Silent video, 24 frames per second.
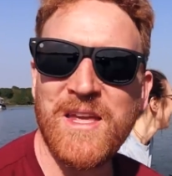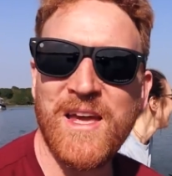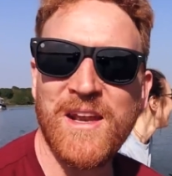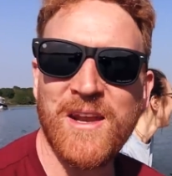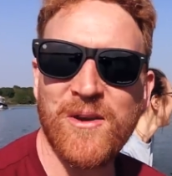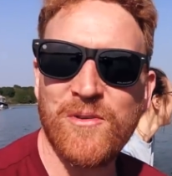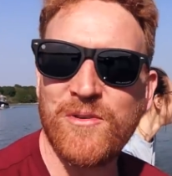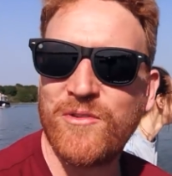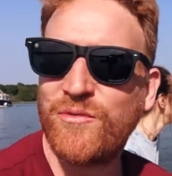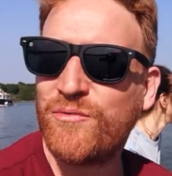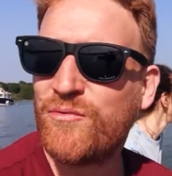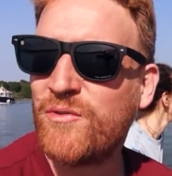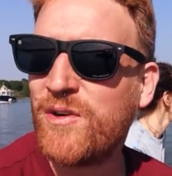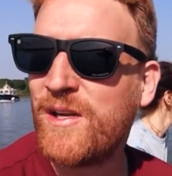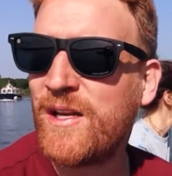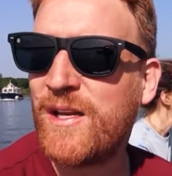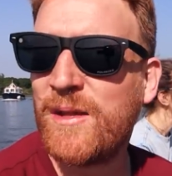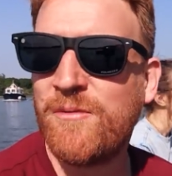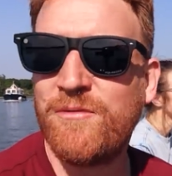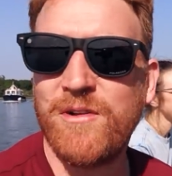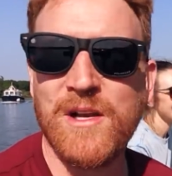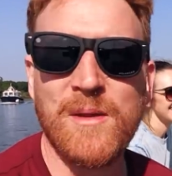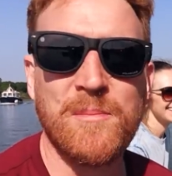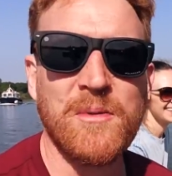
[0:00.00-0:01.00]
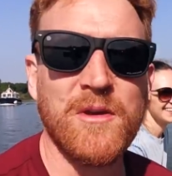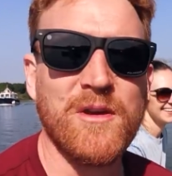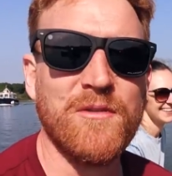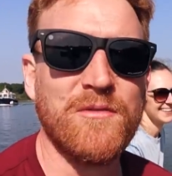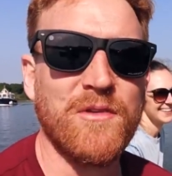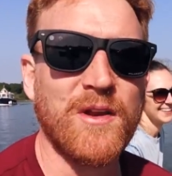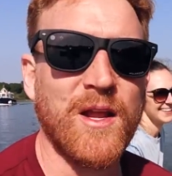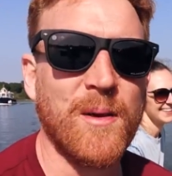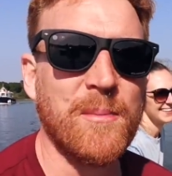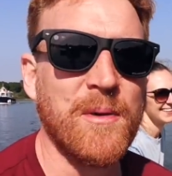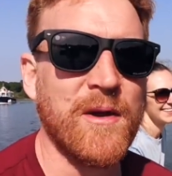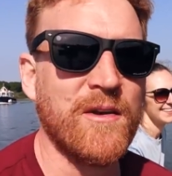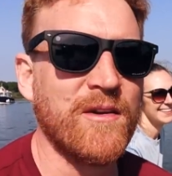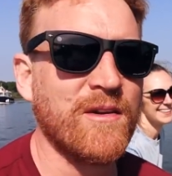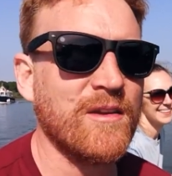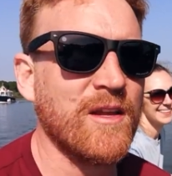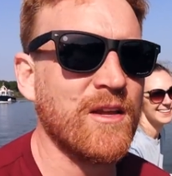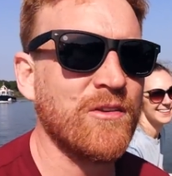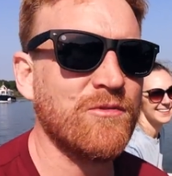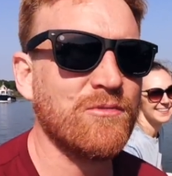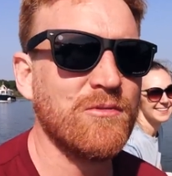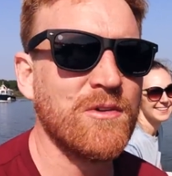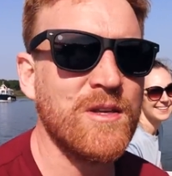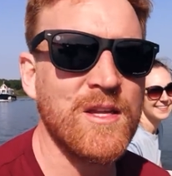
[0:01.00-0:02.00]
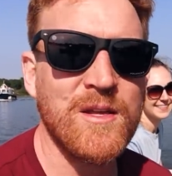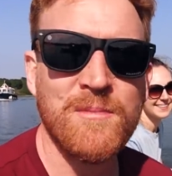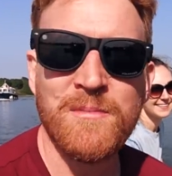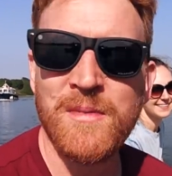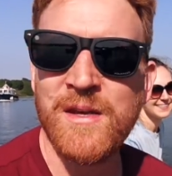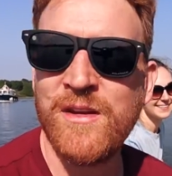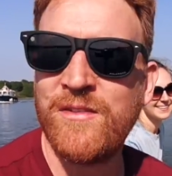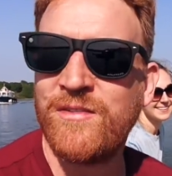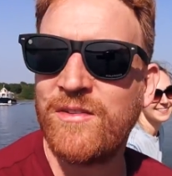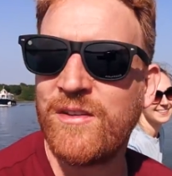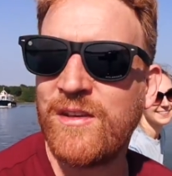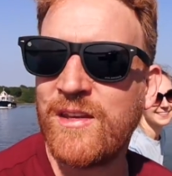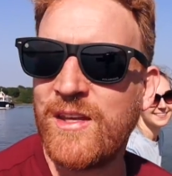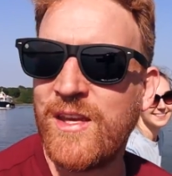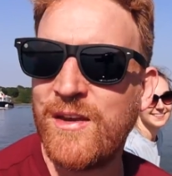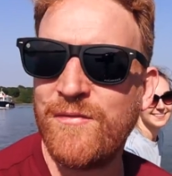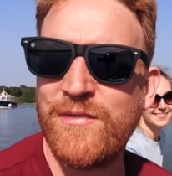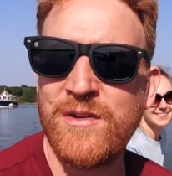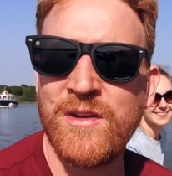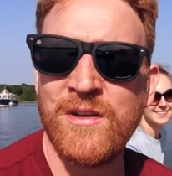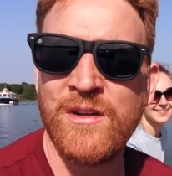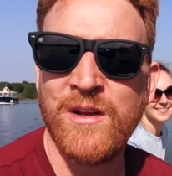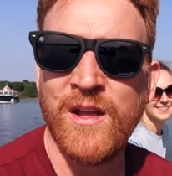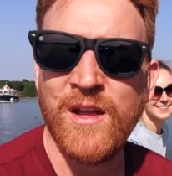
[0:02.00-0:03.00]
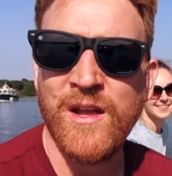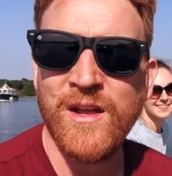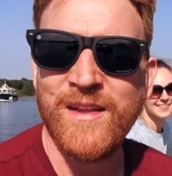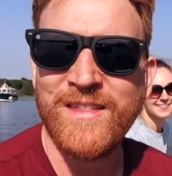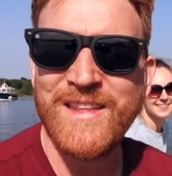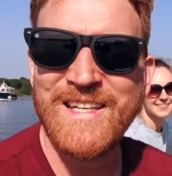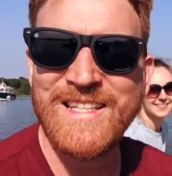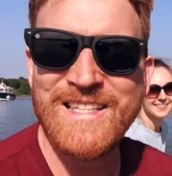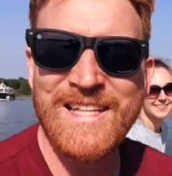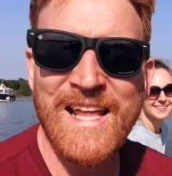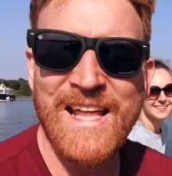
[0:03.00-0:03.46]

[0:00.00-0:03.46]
but yeah, no, it's really, really beautiful up here, and it's really amazing, given the